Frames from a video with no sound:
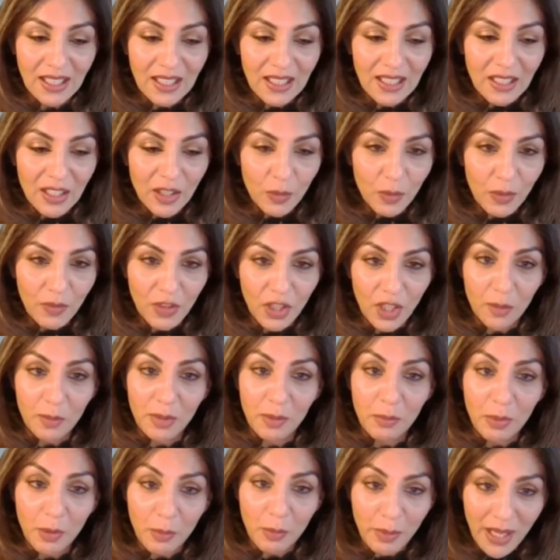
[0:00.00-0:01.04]
we've got to be
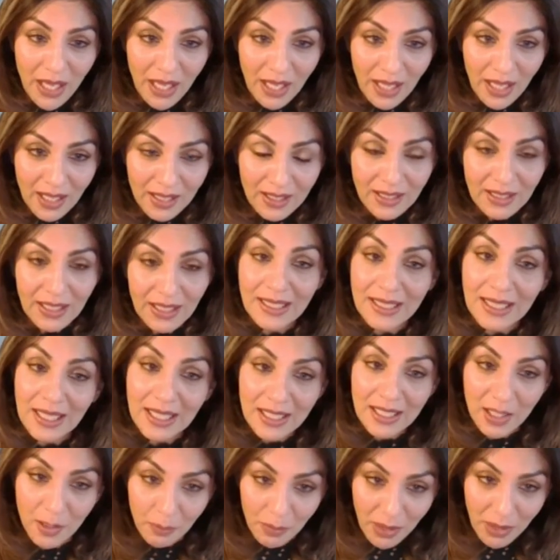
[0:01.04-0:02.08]
prepared and
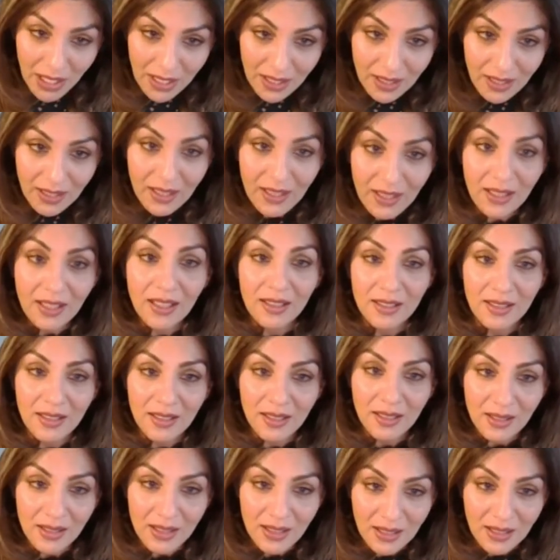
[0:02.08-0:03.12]
anticipate the
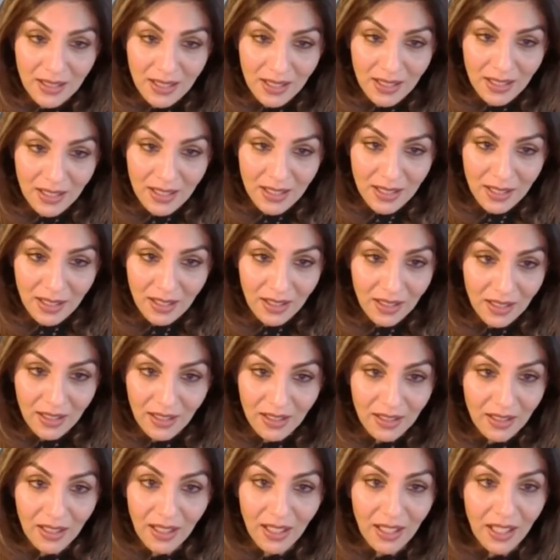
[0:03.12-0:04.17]
uncertainties
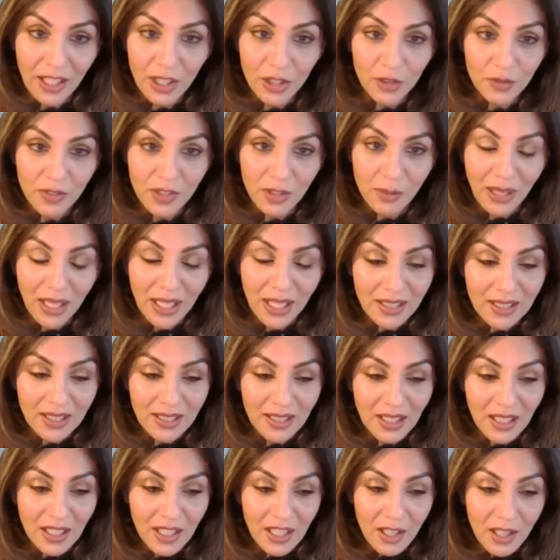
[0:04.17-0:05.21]
ahead of demand
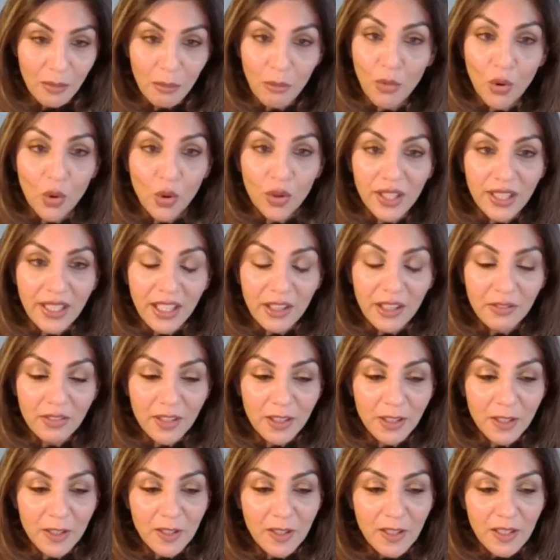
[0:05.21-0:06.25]
more than
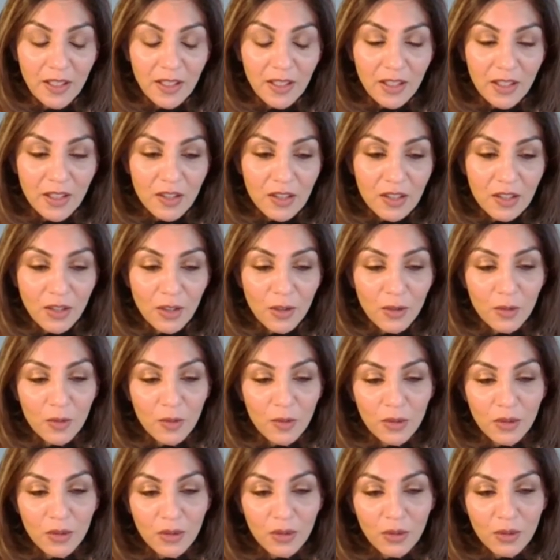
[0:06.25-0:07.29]
ever. So,
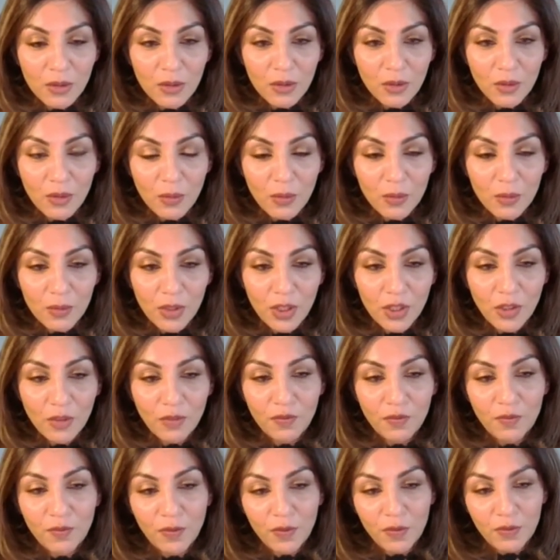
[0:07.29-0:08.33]

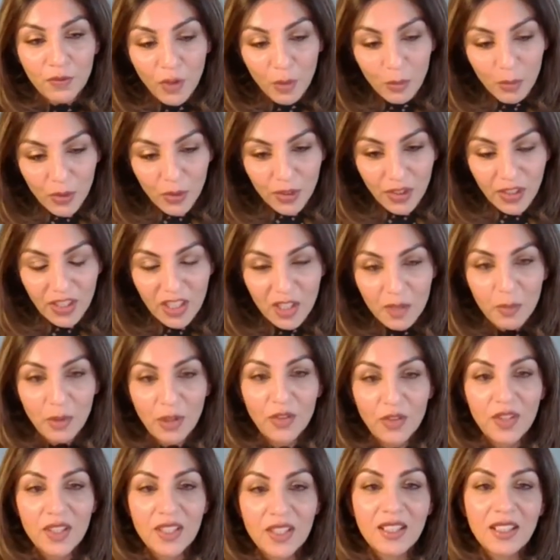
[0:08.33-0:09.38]
from all your
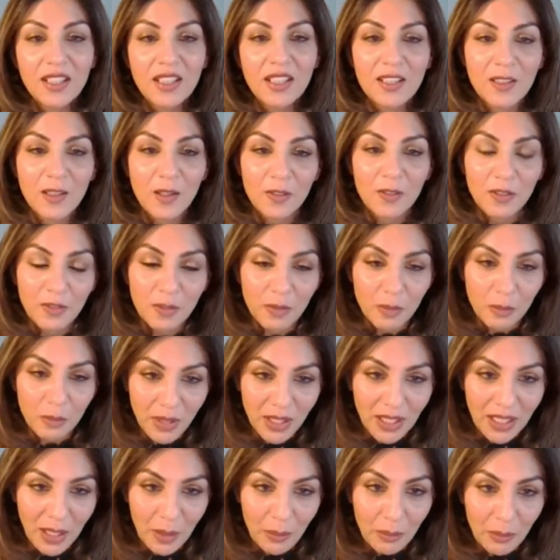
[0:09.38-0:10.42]
experiences of
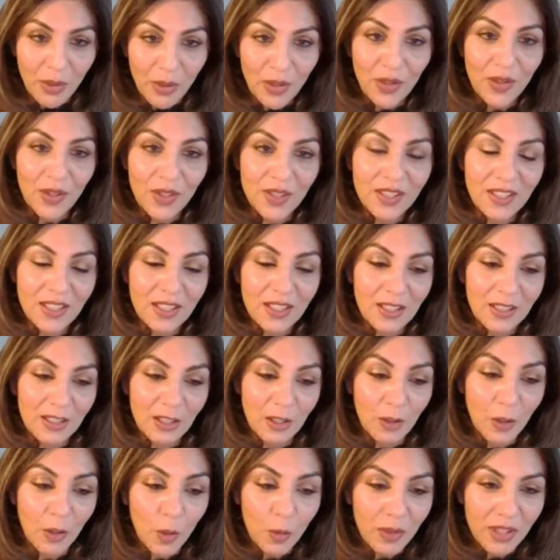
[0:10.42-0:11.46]
being at Maersk, the
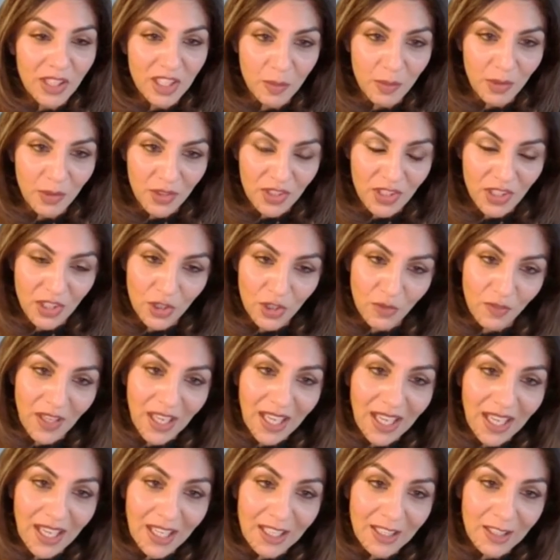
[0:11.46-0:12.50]
global experiences you've
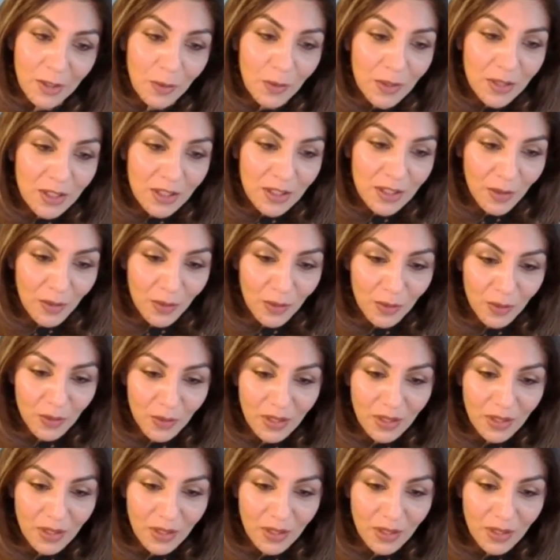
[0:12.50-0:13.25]
had, and also